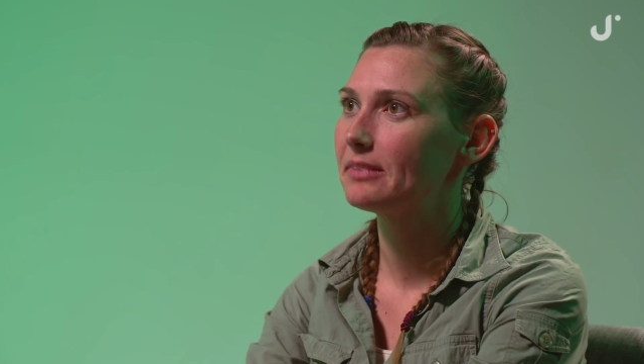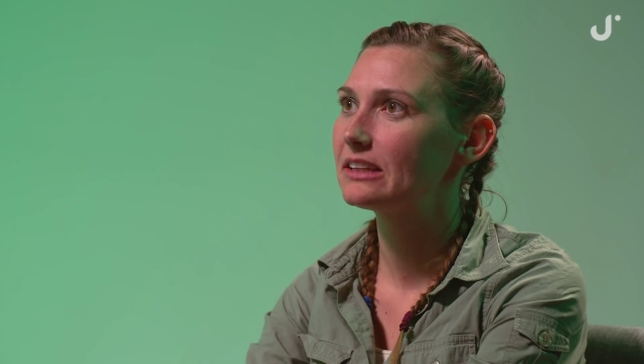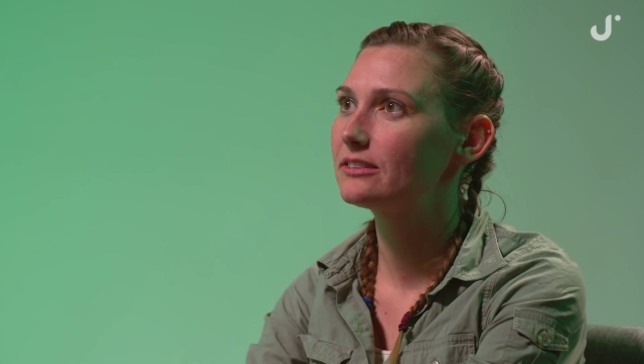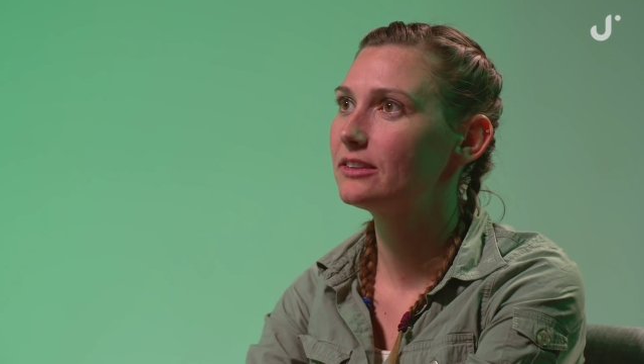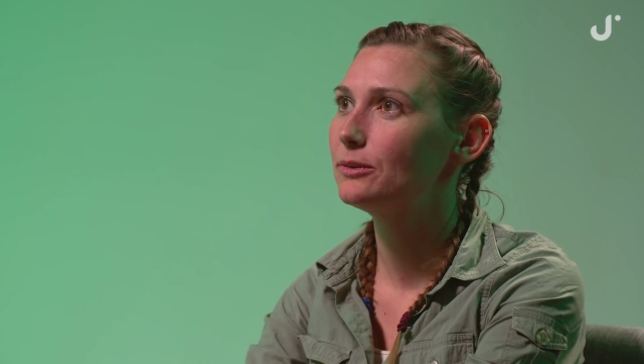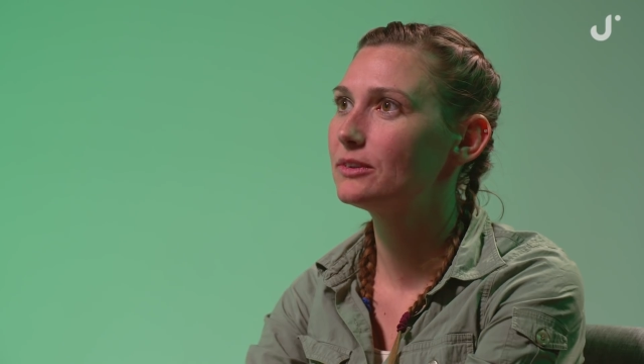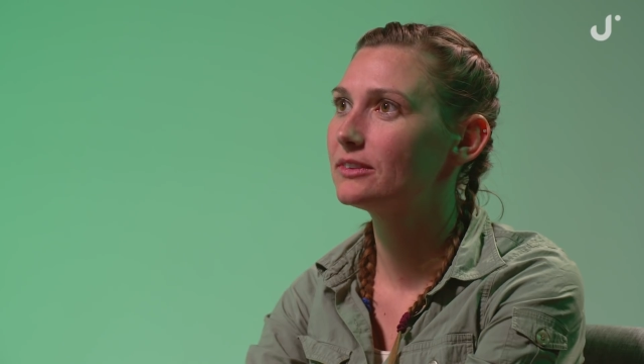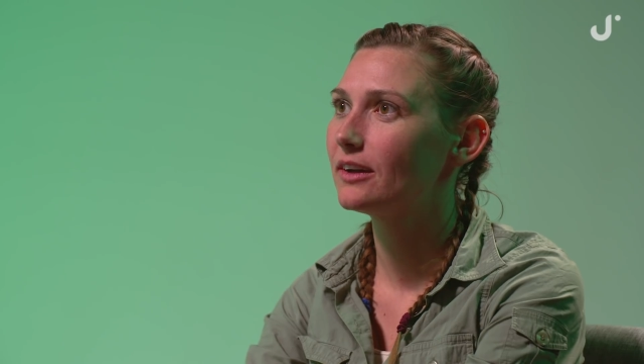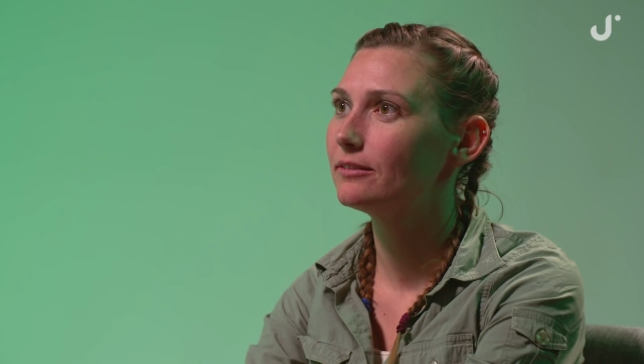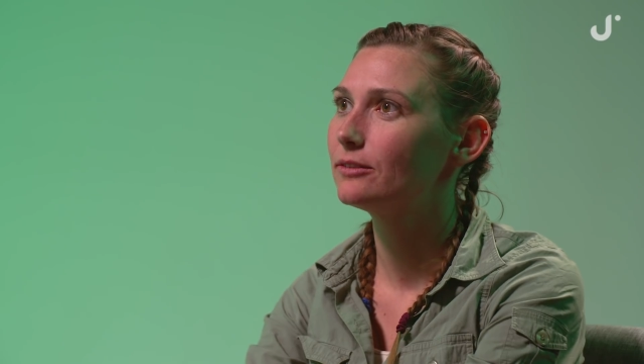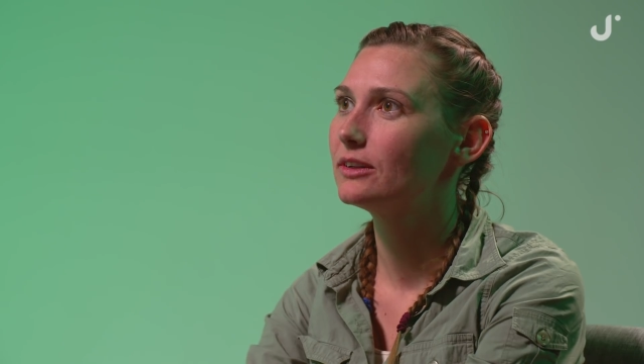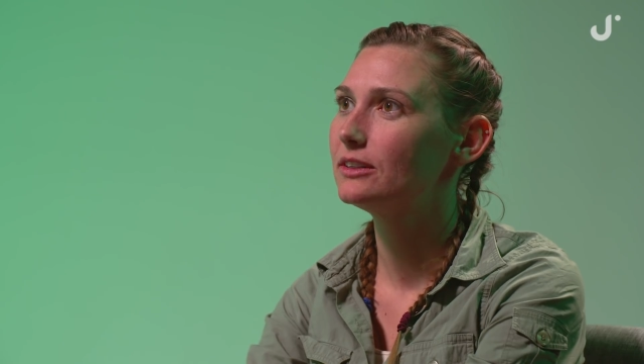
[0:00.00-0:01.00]
let's see what's
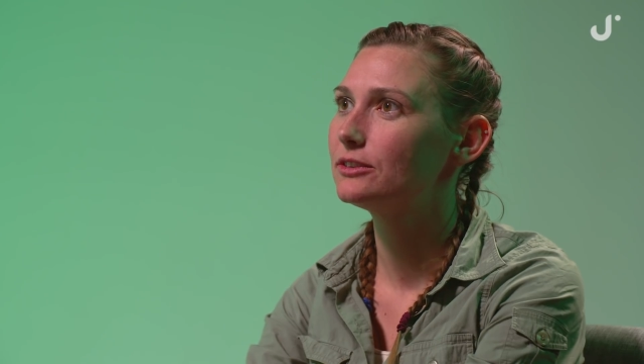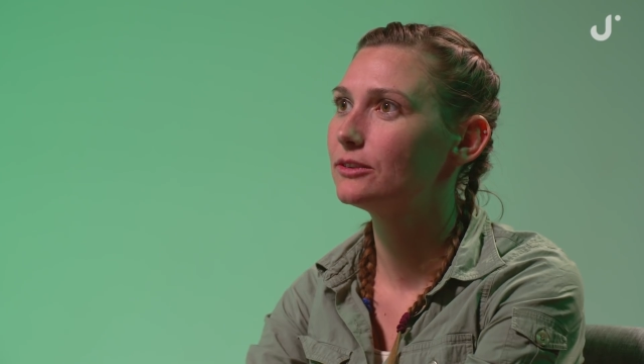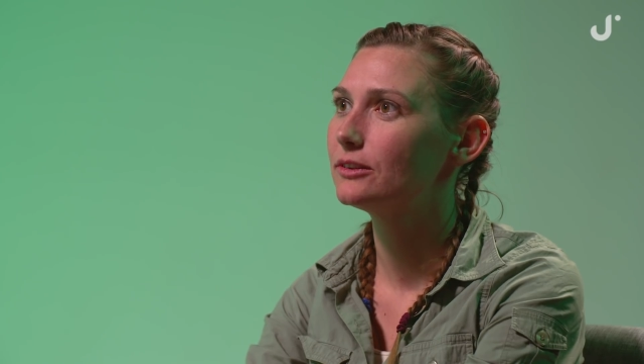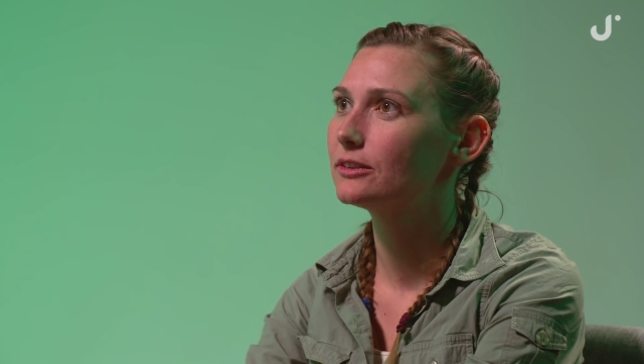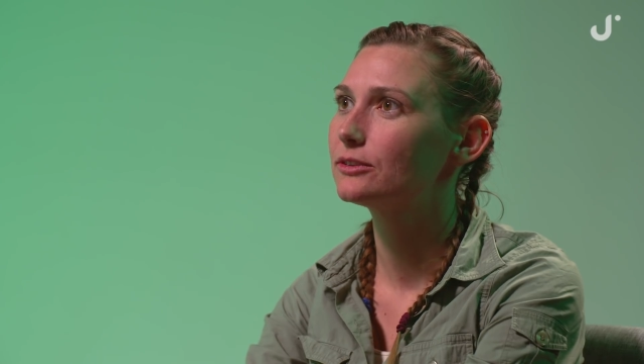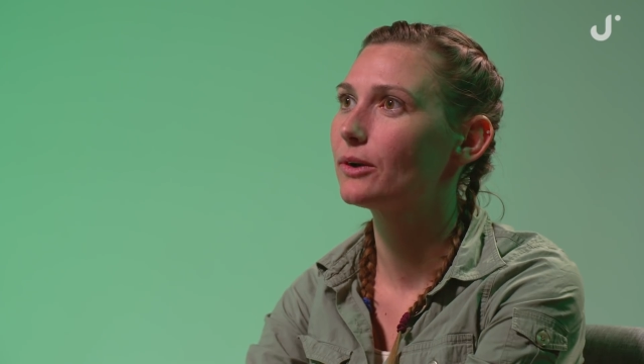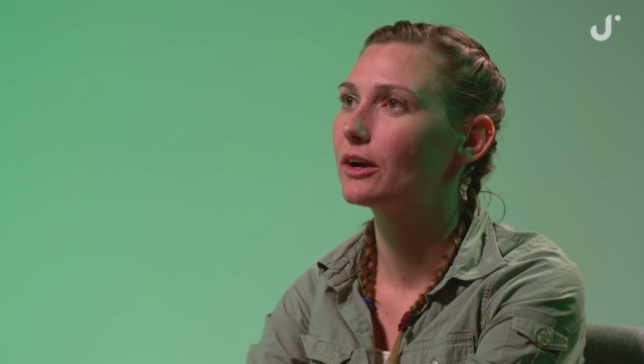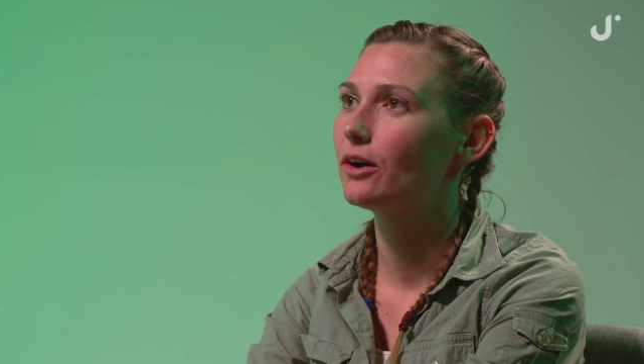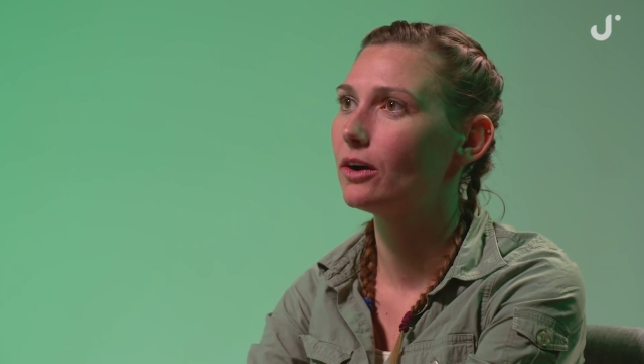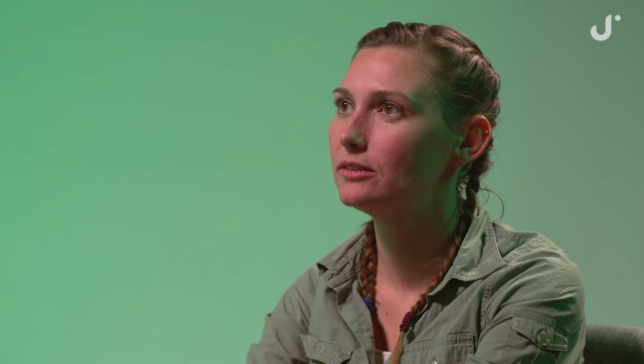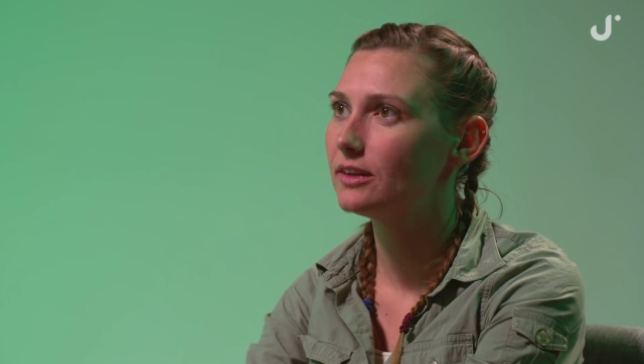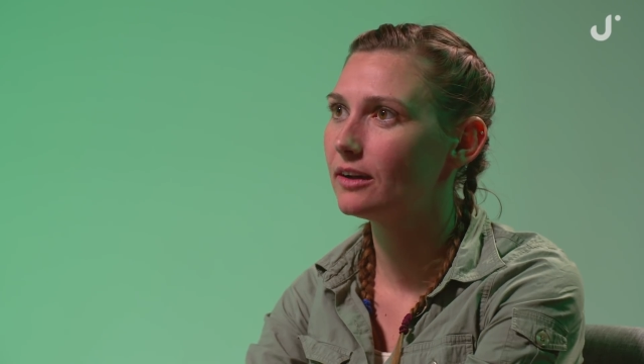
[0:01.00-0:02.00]
up, what he's doing. So I
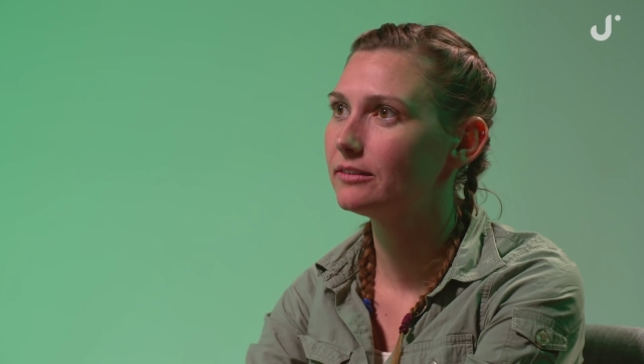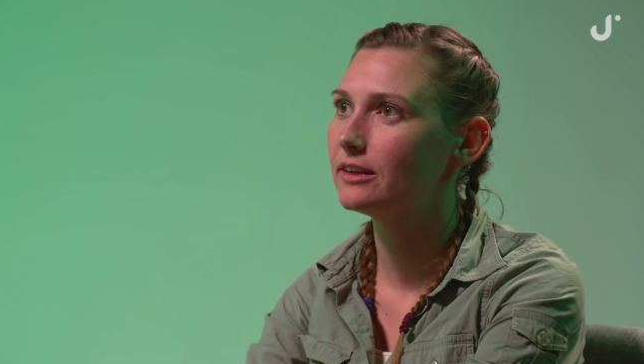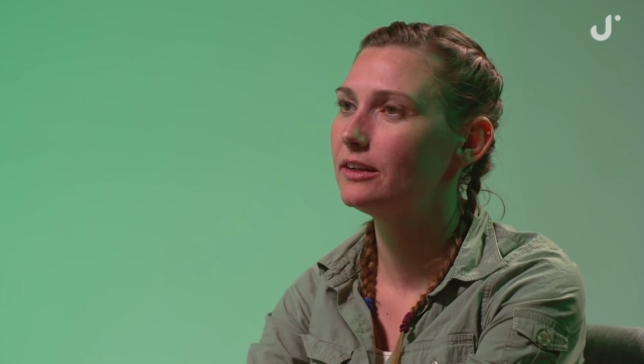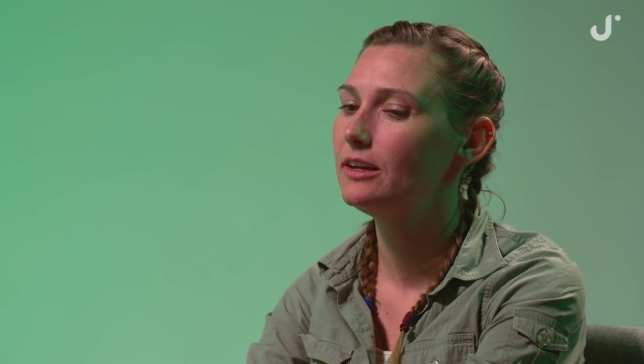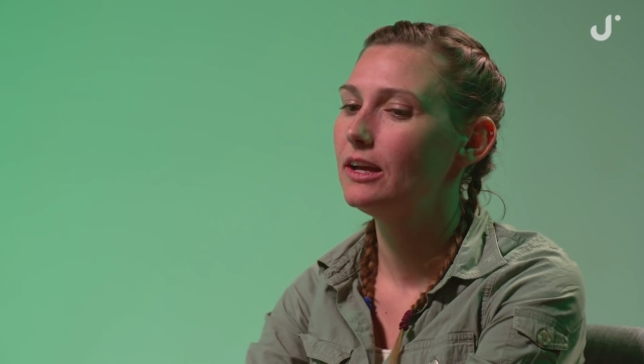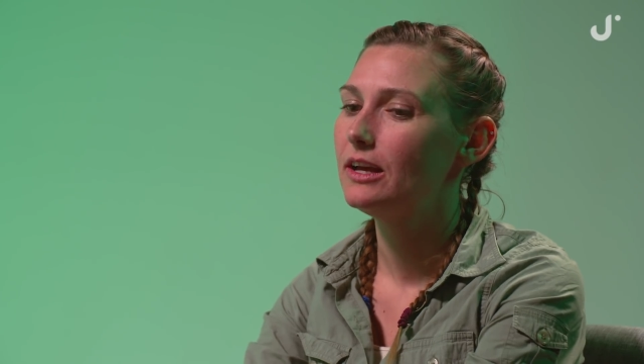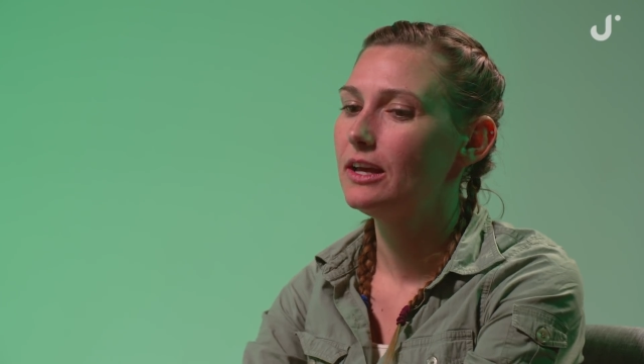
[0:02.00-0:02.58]
called Devin